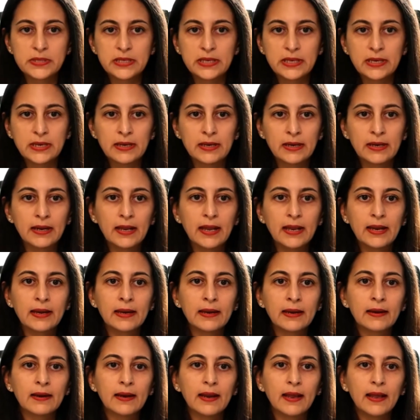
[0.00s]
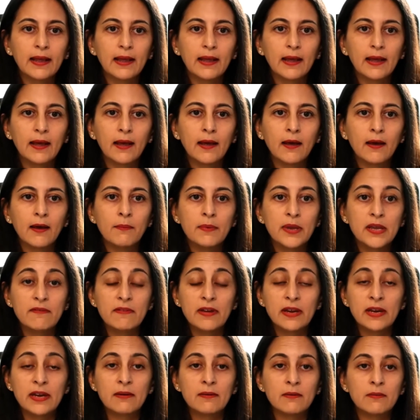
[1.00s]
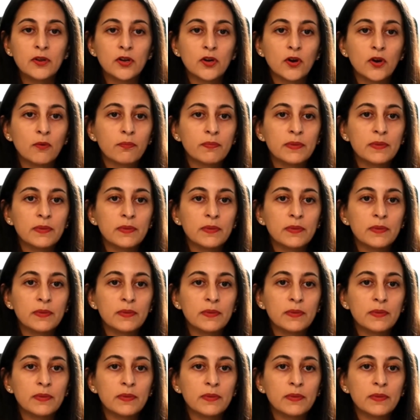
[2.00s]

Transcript: and even in, you know,